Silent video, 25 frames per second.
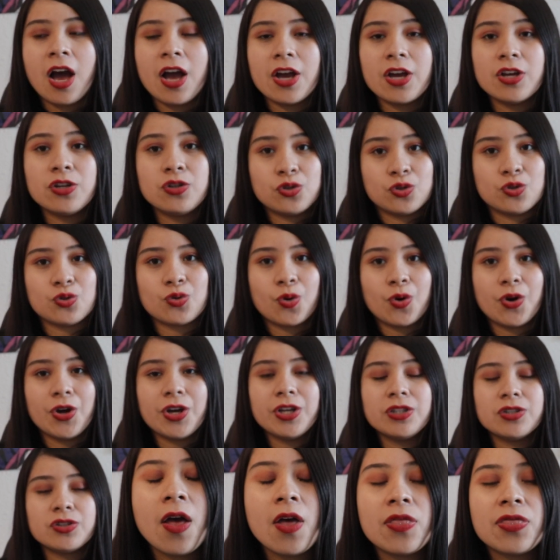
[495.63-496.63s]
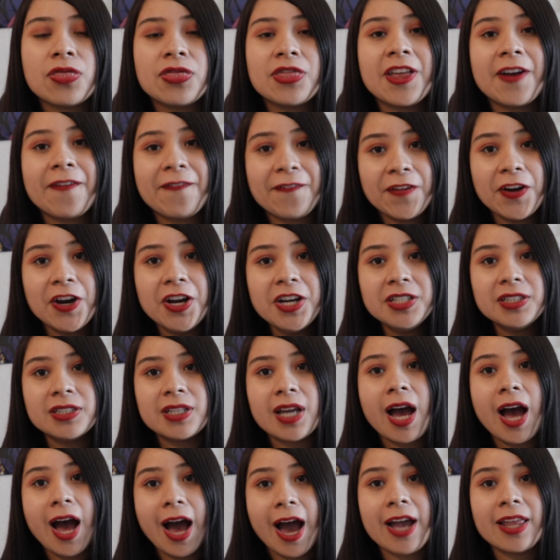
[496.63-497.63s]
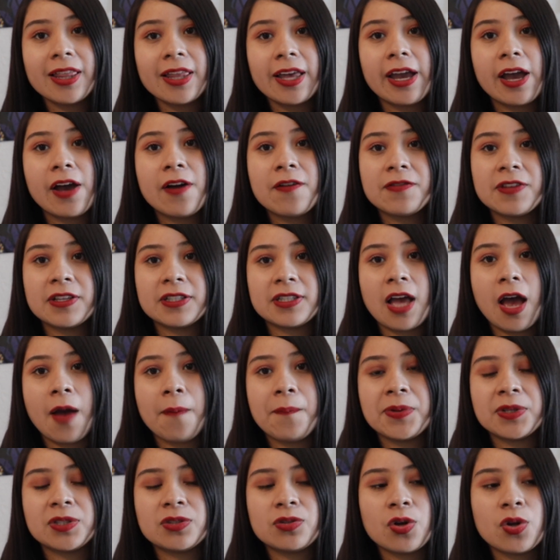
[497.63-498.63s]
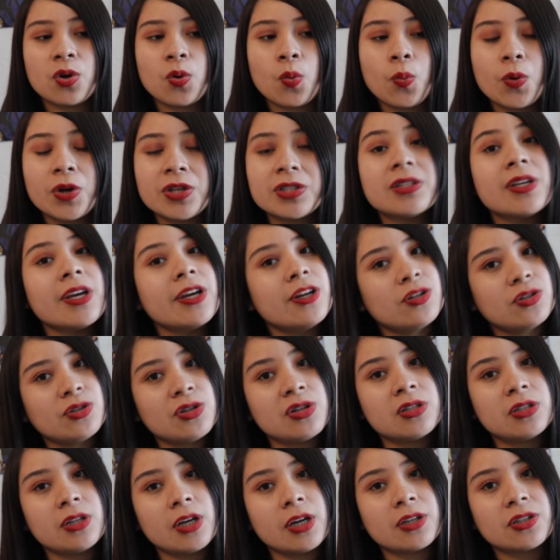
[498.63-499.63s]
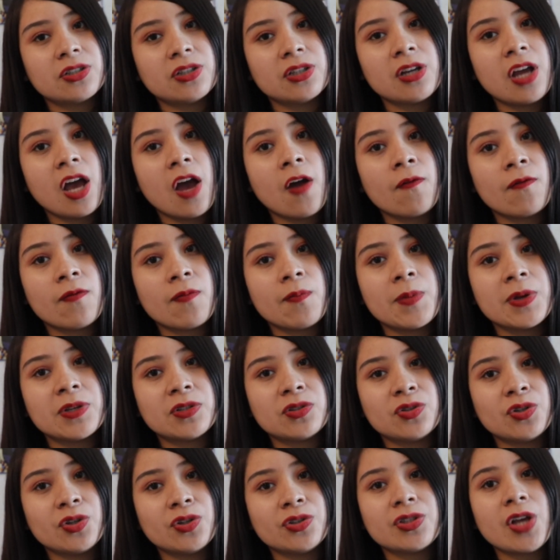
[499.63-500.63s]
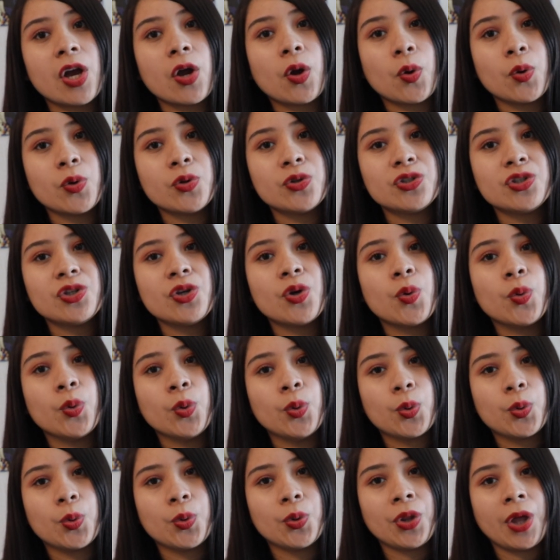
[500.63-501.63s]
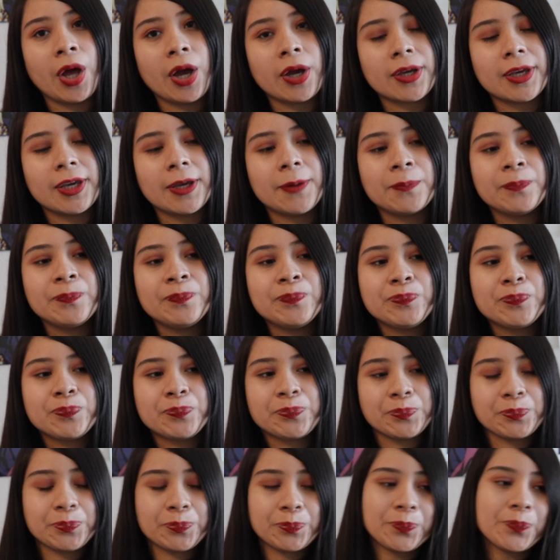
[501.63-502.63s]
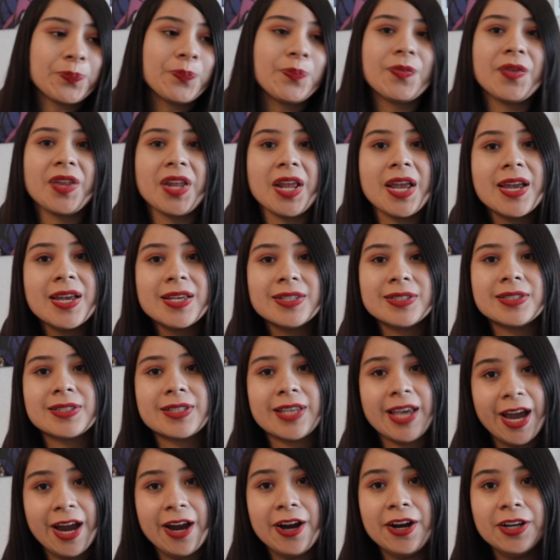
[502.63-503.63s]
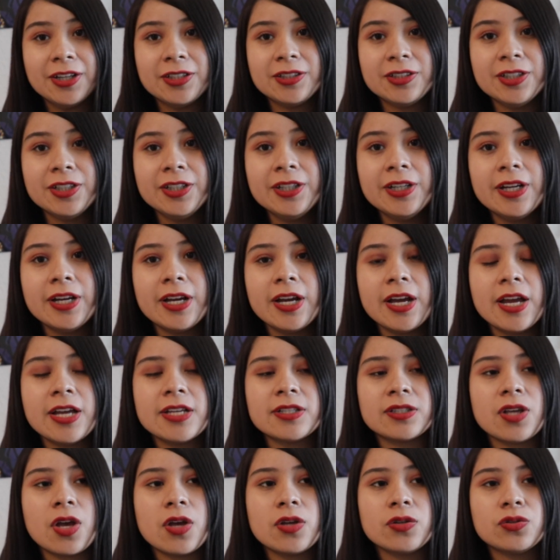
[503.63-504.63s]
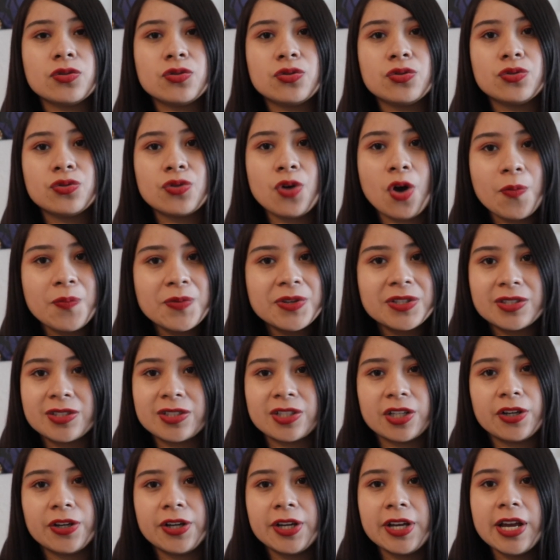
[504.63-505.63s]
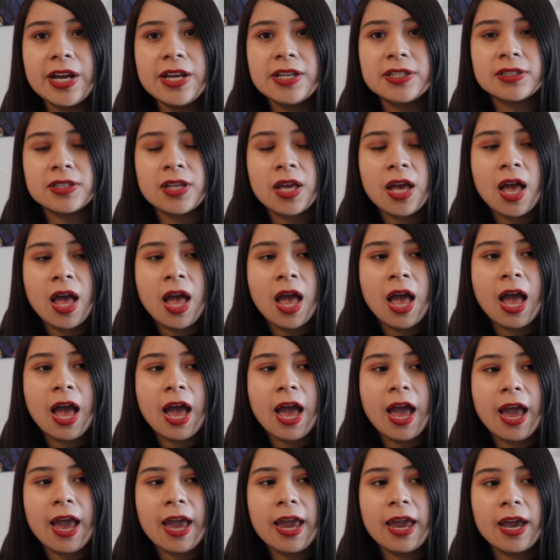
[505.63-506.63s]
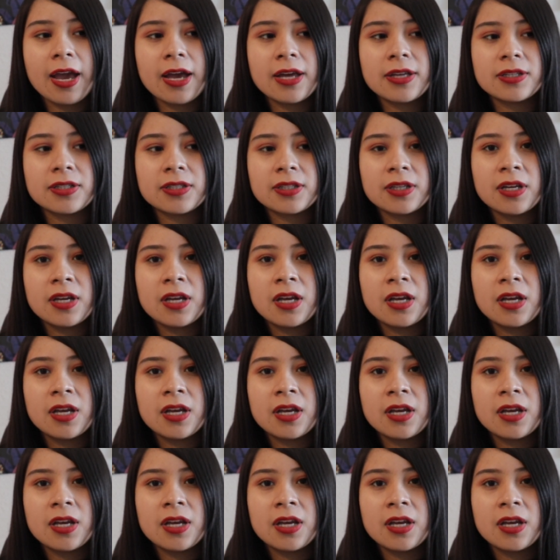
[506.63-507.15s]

enjoyed. The first highlight of this episode was the introduction of Mr. Sakonji Urokodaki. His character is so mysterious, and